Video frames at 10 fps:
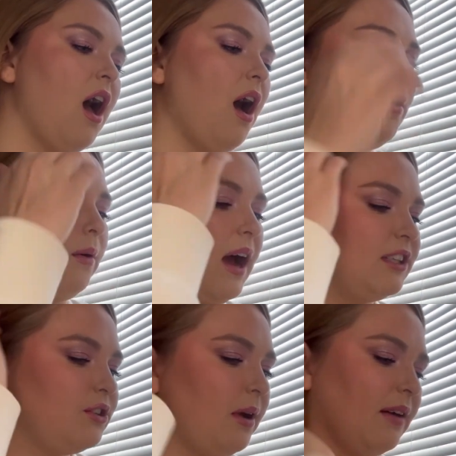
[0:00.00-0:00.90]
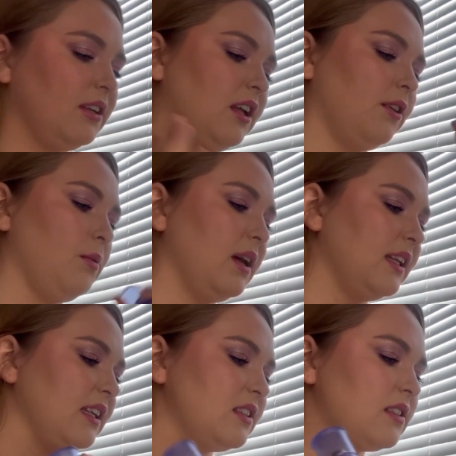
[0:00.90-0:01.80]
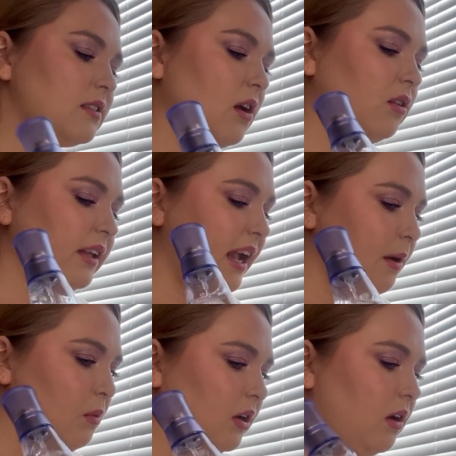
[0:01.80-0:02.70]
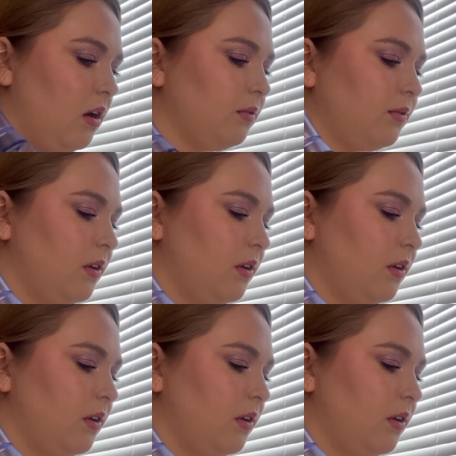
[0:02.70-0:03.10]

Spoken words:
Oh, I do have another one that's only a one-off.